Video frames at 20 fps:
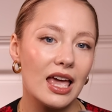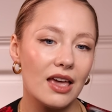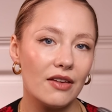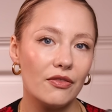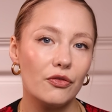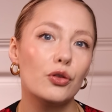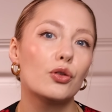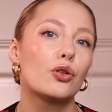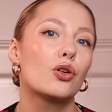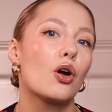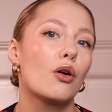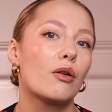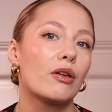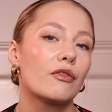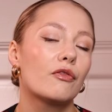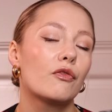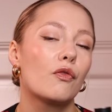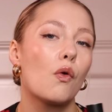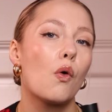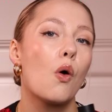if you're going
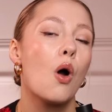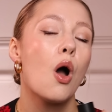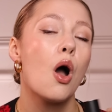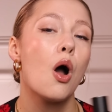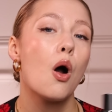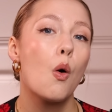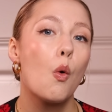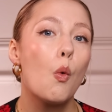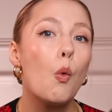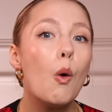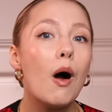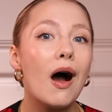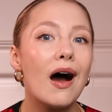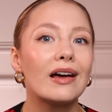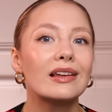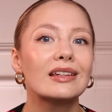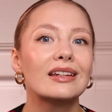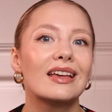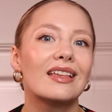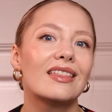for
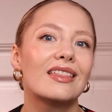one,